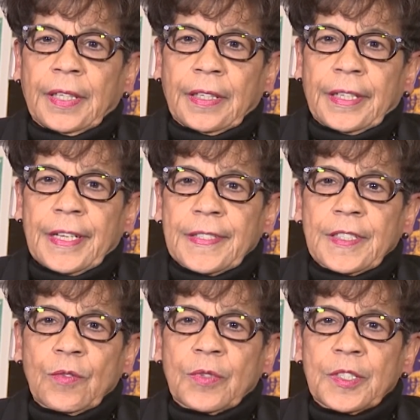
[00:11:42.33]
I guess
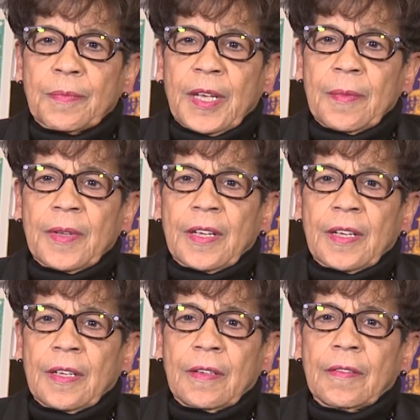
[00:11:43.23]
it was maybe
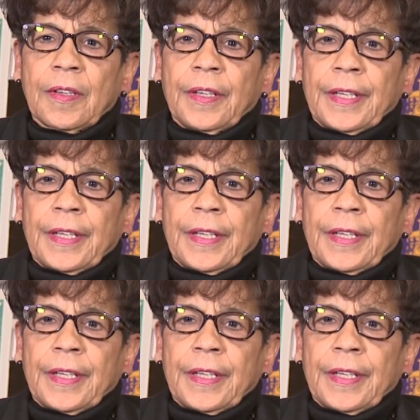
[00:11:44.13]
in,